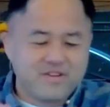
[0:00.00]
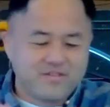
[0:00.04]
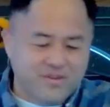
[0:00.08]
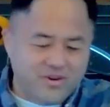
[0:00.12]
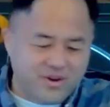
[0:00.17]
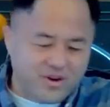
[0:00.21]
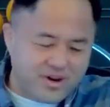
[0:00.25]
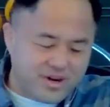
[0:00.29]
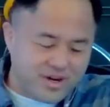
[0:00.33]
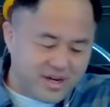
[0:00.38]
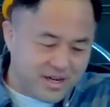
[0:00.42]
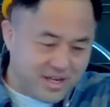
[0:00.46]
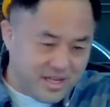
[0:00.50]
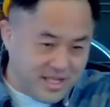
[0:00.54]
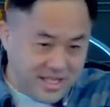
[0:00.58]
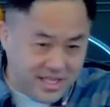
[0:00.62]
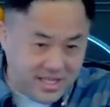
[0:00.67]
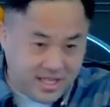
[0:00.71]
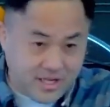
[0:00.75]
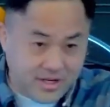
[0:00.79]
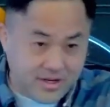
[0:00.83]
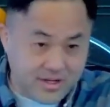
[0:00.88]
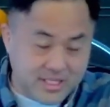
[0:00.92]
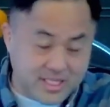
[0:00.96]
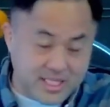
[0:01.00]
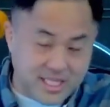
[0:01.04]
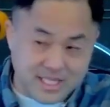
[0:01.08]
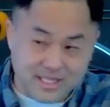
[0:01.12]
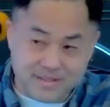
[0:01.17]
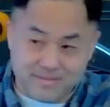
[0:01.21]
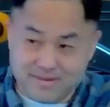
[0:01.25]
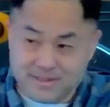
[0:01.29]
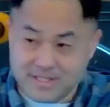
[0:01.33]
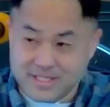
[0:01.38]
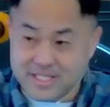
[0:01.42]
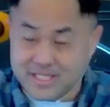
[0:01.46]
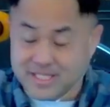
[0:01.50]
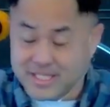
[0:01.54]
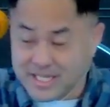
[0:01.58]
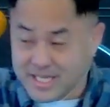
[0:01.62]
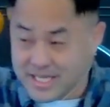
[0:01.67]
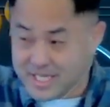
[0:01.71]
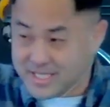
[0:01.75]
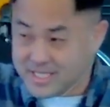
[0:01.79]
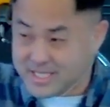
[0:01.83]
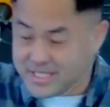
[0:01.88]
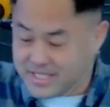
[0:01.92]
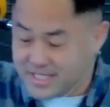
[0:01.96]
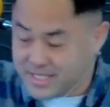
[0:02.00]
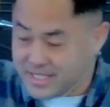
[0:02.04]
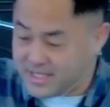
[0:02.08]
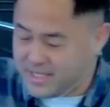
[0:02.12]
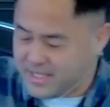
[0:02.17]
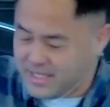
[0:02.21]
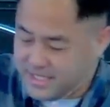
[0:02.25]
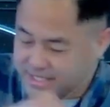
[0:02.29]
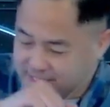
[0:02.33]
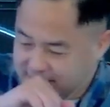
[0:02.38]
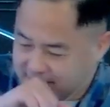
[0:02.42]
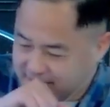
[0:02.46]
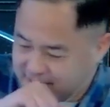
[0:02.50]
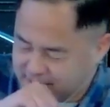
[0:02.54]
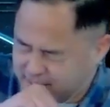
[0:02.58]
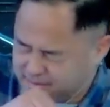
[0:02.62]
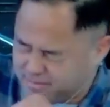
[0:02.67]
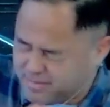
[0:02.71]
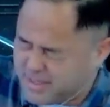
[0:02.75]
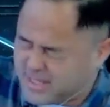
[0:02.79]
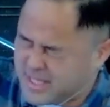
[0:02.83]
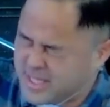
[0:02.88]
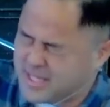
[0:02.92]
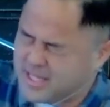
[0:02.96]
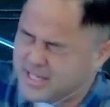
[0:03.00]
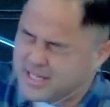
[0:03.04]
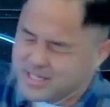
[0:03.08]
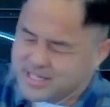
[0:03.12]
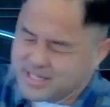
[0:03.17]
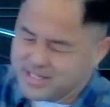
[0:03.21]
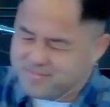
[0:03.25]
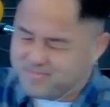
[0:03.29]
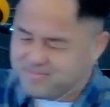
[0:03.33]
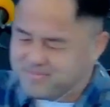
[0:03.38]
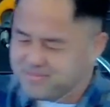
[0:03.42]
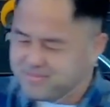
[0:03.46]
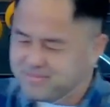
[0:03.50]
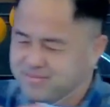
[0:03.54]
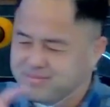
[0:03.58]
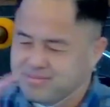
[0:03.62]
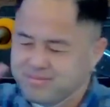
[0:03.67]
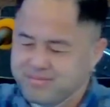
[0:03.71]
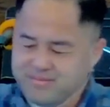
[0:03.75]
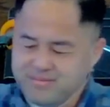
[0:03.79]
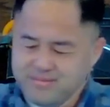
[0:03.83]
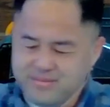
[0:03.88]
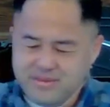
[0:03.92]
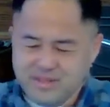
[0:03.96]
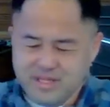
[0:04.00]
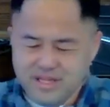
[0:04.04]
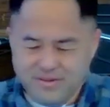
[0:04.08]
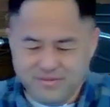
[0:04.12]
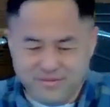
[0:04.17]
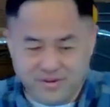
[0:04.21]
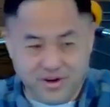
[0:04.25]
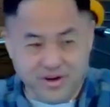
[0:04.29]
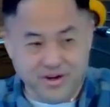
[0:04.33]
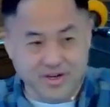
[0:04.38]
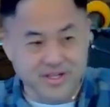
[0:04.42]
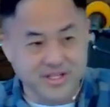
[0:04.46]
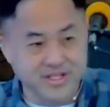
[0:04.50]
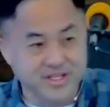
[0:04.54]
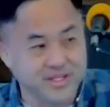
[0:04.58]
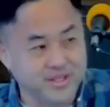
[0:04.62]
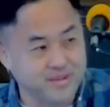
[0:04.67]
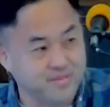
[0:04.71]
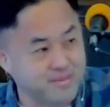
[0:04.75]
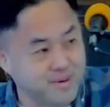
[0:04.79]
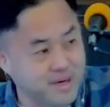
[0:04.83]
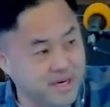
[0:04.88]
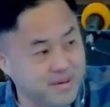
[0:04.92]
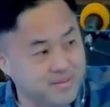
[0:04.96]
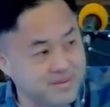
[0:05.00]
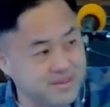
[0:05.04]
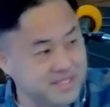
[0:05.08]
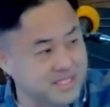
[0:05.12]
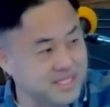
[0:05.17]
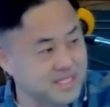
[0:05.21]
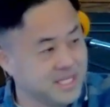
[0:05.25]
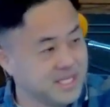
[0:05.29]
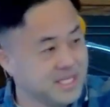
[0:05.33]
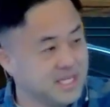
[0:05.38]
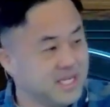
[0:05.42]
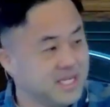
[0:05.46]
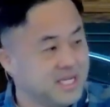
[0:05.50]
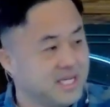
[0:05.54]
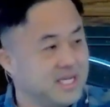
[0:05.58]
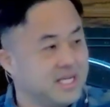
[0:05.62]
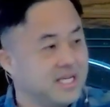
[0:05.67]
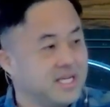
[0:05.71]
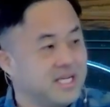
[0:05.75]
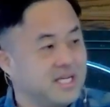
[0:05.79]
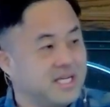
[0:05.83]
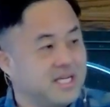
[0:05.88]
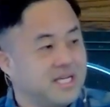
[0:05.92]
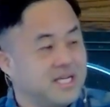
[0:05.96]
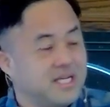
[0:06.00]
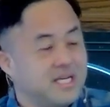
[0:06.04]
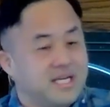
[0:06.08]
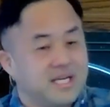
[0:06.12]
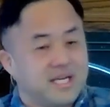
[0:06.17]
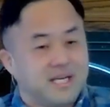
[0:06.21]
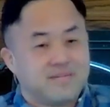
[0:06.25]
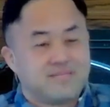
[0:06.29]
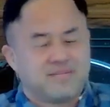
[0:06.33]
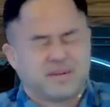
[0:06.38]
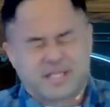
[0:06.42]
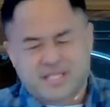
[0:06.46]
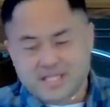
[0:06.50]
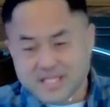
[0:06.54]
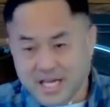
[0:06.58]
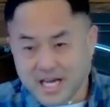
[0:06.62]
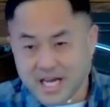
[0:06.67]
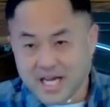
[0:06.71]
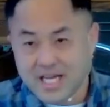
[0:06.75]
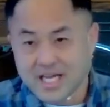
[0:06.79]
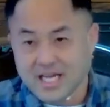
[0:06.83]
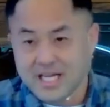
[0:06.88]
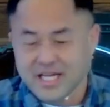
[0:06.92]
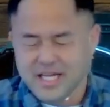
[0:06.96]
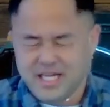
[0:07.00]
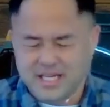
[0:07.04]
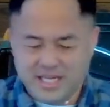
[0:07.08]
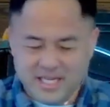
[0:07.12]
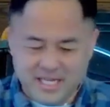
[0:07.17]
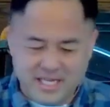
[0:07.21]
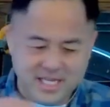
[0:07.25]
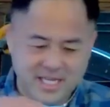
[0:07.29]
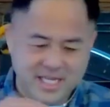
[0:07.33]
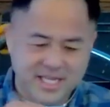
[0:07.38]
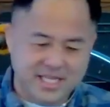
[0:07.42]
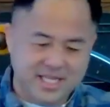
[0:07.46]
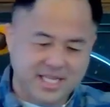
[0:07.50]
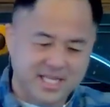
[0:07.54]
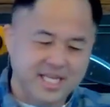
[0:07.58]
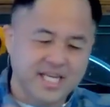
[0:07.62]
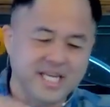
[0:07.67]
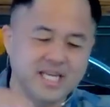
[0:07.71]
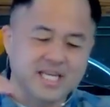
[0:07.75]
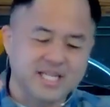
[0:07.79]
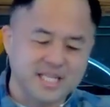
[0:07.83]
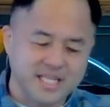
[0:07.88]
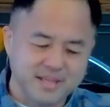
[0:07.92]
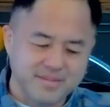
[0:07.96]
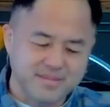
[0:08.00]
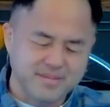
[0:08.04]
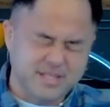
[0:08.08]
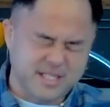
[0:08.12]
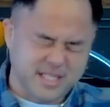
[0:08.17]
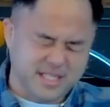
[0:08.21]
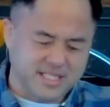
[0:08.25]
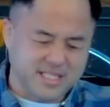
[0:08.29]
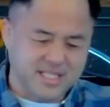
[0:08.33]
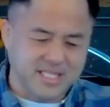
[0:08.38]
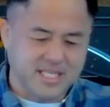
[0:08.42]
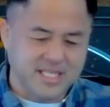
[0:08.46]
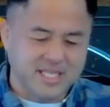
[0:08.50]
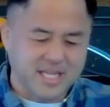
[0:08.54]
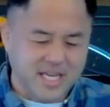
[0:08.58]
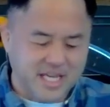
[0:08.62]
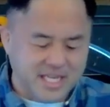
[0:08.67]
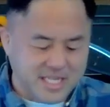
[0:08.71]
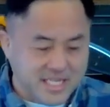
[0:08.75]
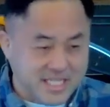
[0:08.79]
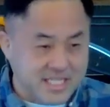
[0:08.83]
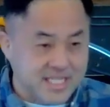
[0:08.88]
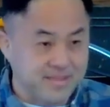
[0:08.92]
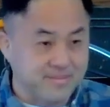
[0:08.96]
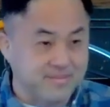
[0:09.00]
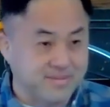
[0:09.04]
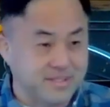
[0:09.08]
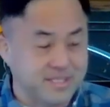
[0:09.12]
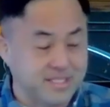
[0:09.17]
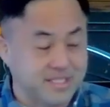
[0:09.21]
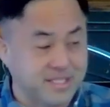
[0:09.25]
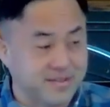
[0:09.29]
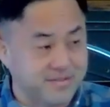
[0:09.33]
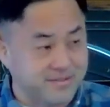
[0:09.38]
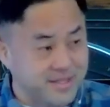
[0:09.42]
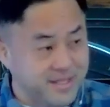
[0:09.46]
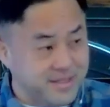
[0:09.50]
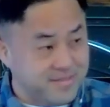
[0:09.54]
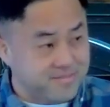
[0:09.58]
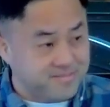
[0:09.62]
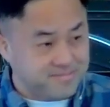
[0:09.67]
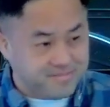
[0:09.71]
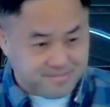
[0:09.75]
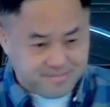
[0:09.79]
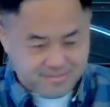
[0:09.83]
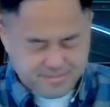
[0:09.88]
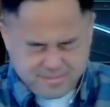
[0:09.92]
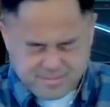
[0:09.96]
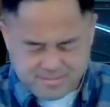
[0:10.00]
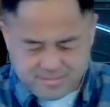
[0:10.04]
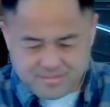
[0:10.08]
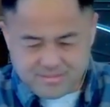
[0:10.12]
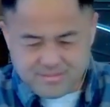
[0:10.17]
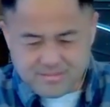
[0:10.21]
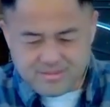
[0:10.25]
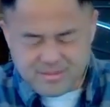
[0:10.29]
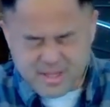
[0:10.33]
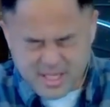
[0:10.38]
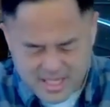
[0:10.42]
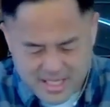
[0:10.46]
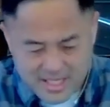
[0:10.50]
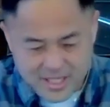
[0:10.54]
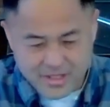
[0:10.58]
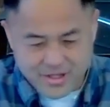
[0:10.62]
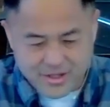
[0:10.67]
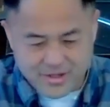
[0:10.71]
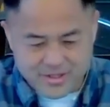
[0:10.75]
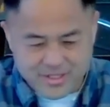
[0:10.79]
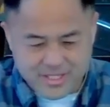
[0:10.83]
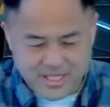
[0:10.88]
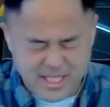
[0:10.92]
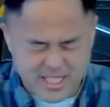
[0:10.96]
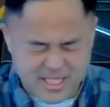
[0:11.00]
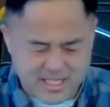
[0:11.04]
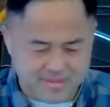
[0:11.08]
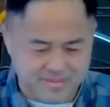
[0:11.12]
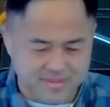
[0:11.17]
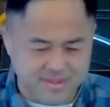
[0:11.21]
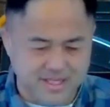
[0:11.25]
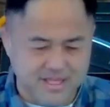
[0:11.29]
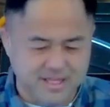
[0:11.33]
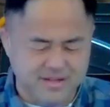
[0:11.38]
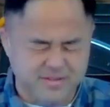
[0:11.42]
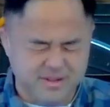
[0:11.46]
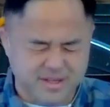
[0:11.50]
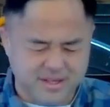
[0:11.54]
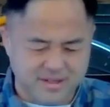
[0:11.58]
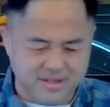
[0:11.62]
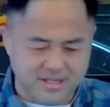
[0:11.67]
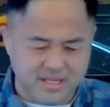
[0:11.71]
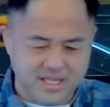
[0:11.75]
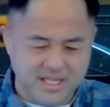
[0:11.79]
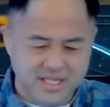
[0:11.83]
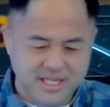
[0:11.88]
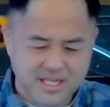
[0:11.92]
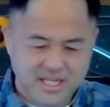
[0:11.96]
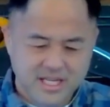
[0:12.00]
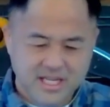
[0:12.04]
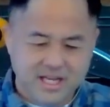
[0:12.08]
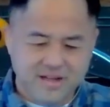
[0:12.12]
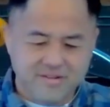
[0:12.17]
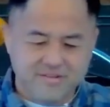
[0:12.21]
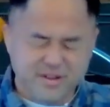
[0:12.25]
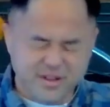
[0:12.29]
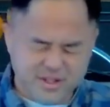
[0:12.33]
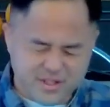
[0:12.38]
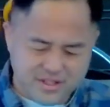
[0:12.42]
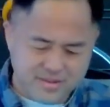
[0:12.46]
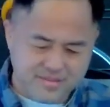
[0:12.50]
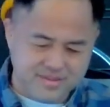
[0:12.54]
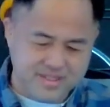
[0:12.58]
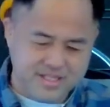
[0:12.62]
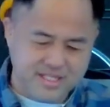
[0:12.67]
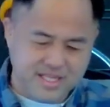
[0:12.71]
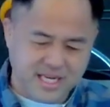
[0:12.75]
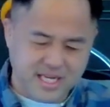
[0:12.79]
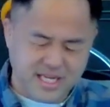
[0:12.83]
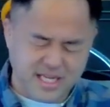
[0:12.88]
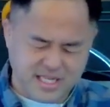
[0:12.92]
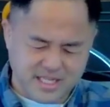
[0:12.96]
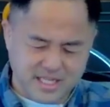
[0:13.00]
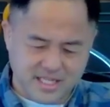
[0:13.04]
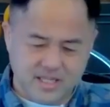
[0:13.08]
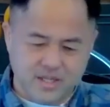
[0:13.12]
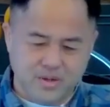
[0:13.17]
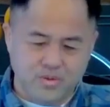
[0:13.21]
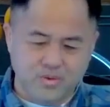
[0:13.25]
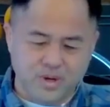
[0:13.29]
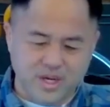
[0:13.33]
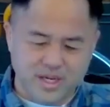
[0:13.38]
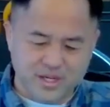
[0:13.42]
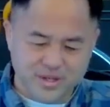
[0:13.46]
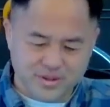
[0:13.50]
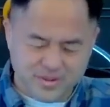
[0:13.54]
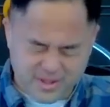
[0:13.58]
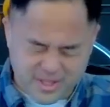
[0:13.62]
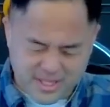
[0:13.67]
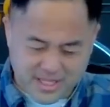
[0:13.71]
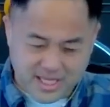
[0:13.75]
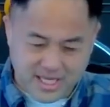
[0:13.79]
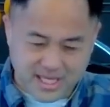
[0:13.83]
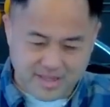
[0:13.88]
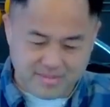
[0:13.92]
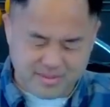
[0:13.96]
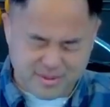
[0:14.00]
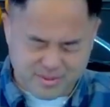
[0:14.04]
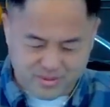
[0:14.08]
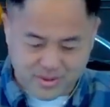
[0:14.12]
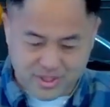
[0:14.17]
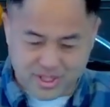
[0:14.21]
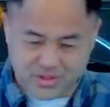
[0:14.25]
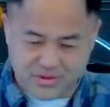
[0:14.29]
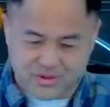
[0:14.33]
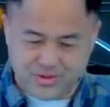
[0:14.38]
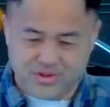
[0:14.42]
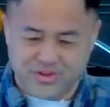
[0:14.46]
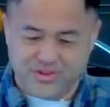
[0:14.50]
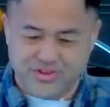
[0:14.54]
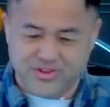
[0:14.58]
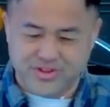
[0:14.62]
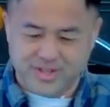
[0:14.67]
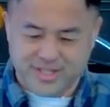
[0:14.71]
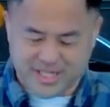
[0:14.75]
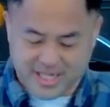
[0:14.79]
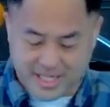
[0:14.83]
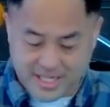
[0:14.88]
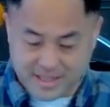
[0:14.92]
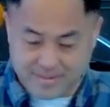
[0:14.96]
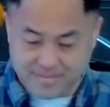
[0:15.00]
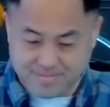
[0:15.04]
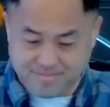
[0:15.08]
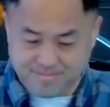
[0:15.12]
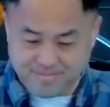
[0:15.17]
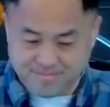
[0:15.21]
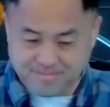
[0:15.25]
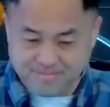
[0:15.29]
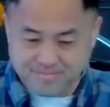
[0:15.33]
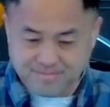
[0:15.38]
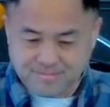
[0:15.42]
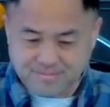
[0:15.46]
For the Old Testament, they looked forward to the promised Messiah, and they get glimpses and had glimpses of it in the Old Testament of a future Messiah, one who had come and one who would redeem.